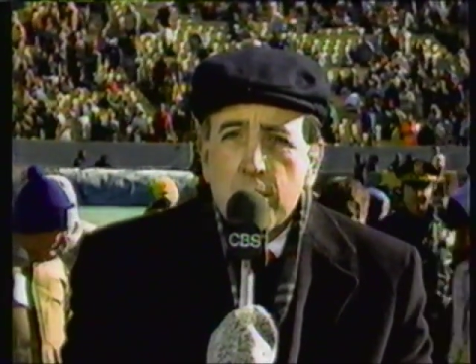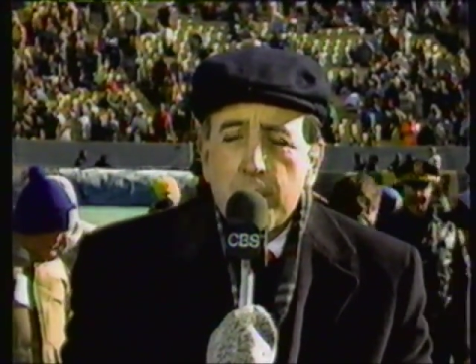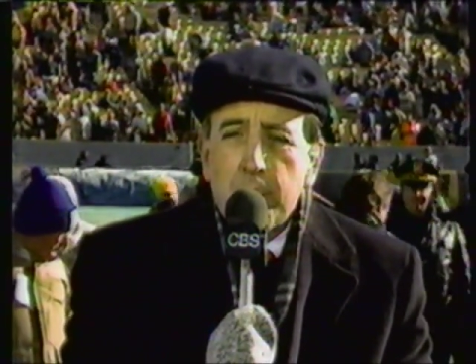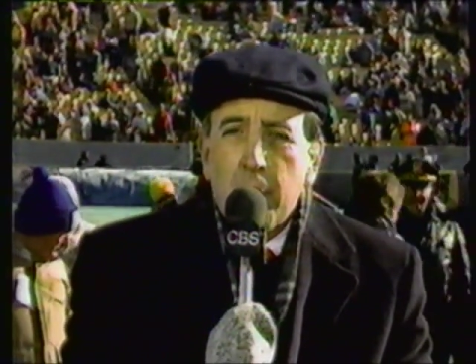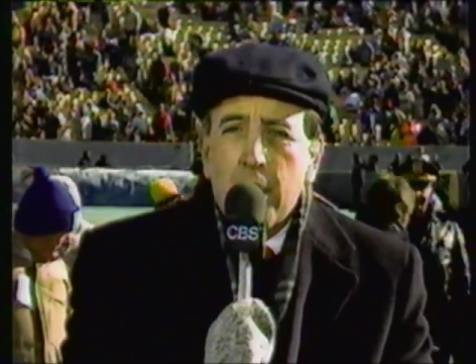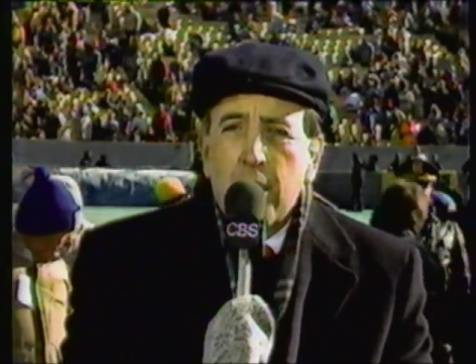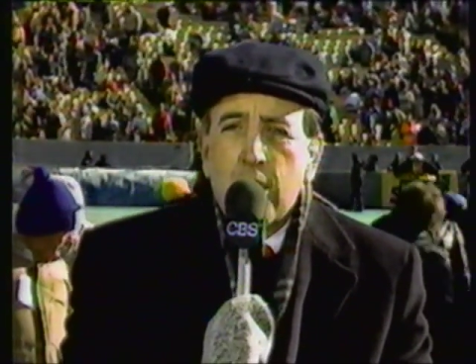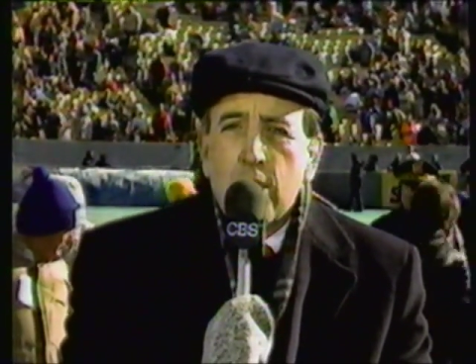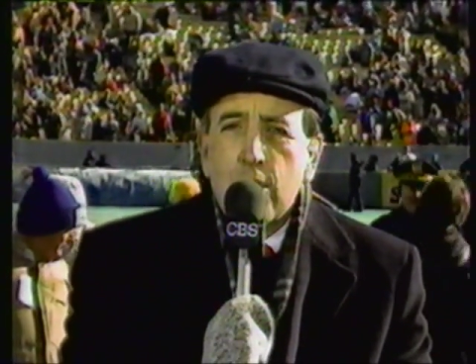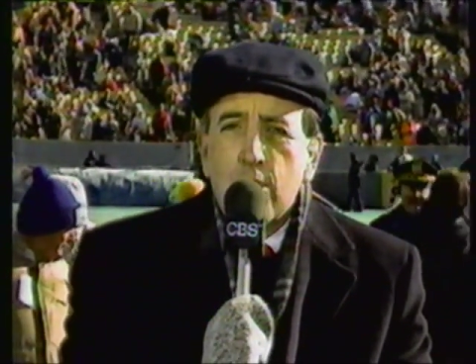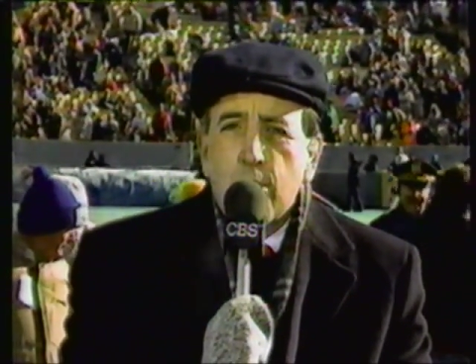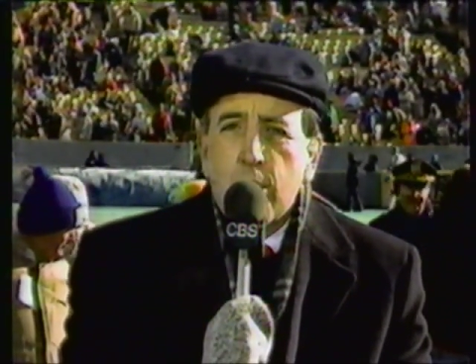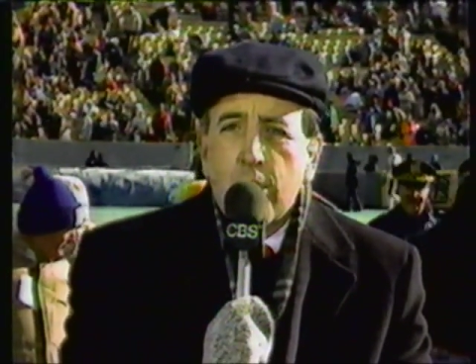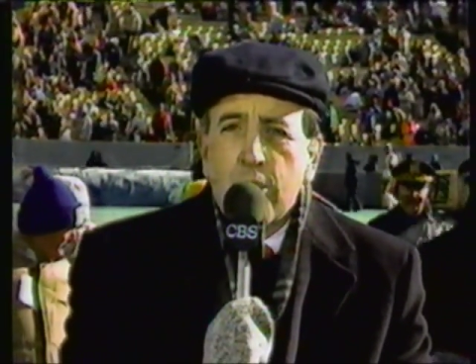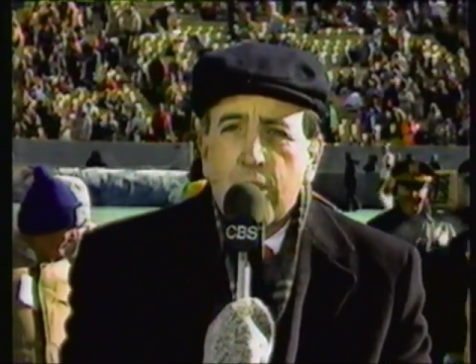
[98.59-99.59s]
the players
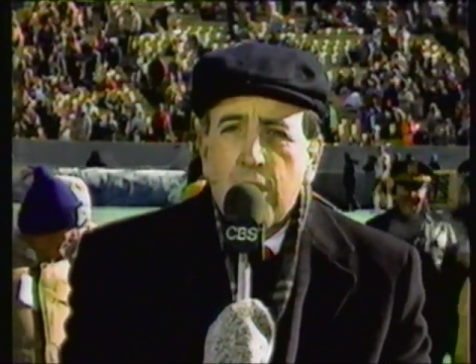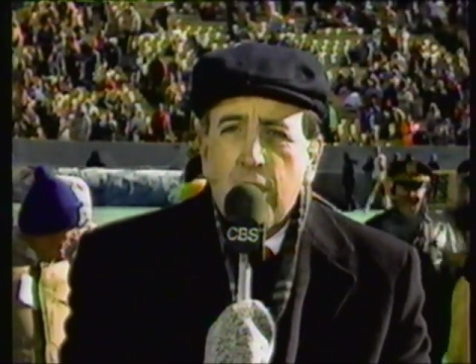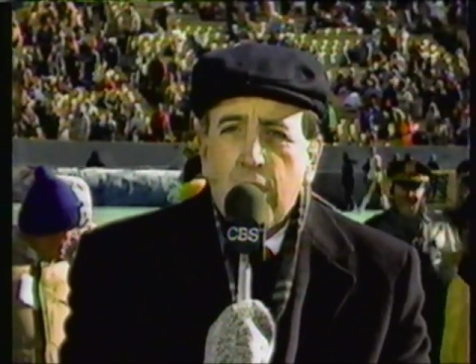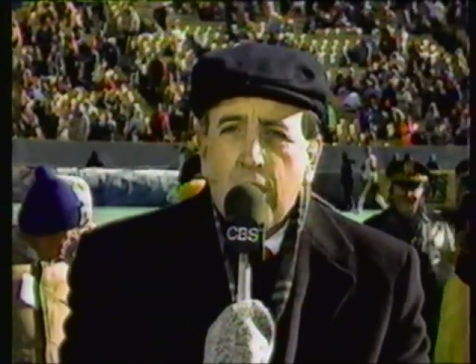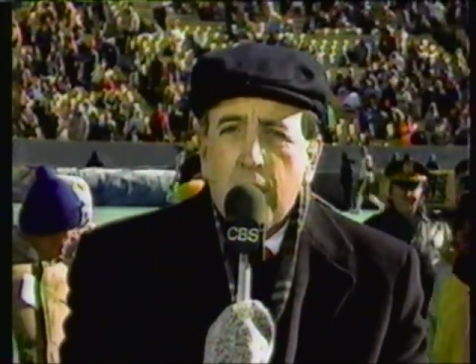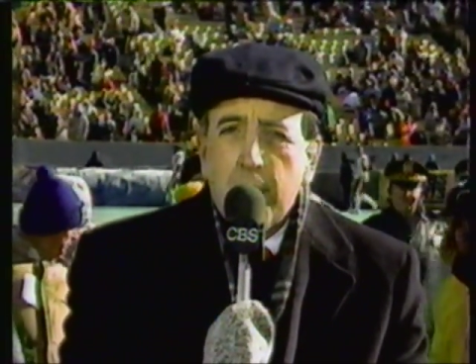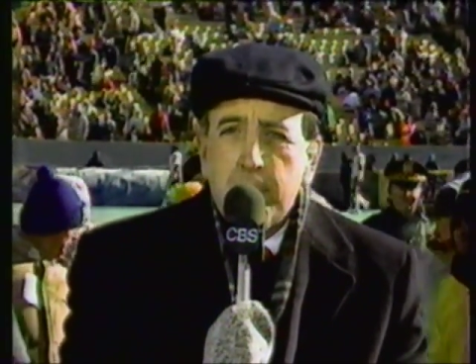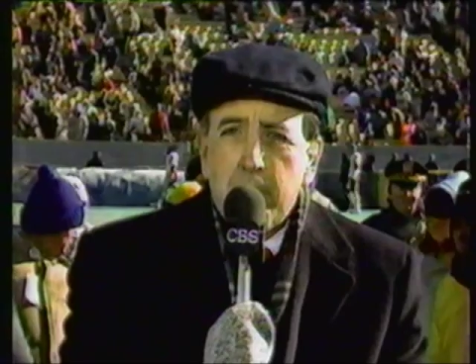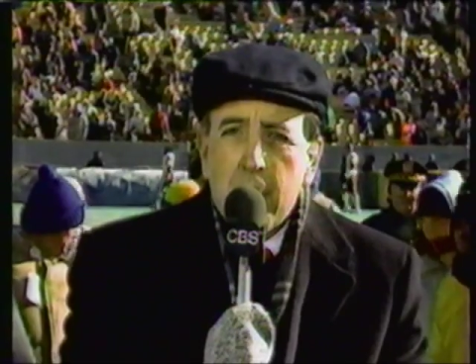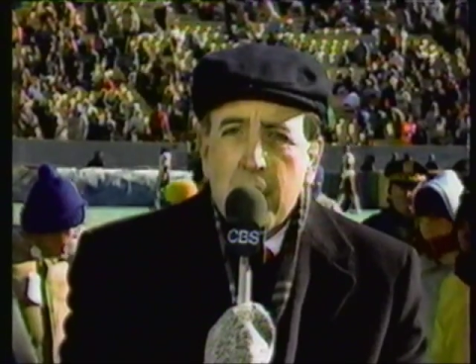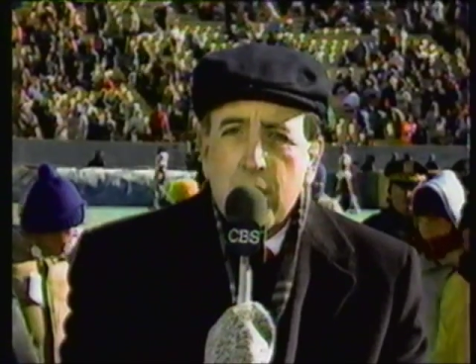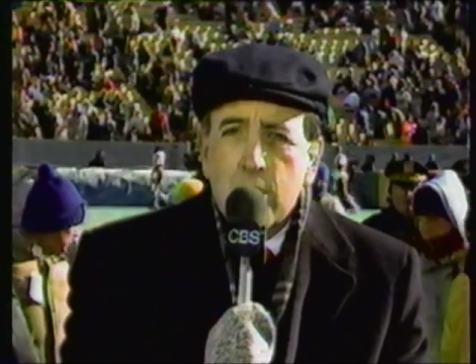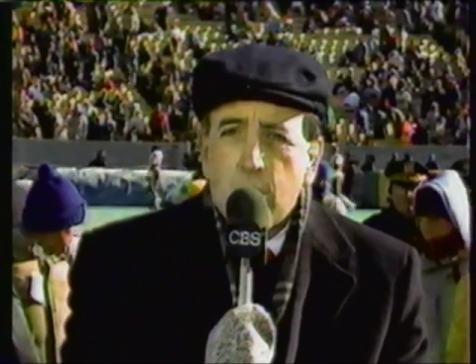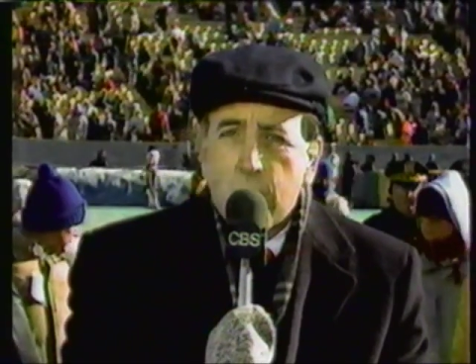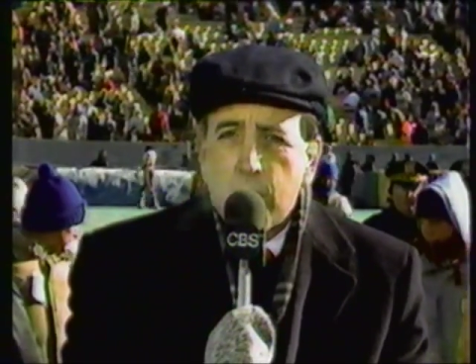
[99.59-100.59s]
were still
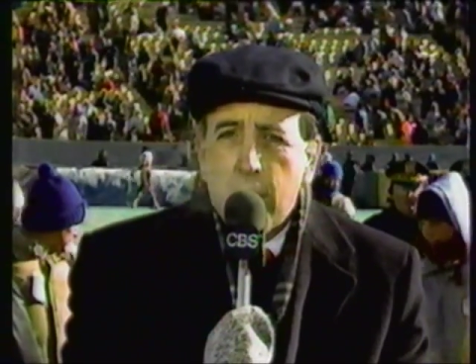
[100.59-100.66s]
abuzz with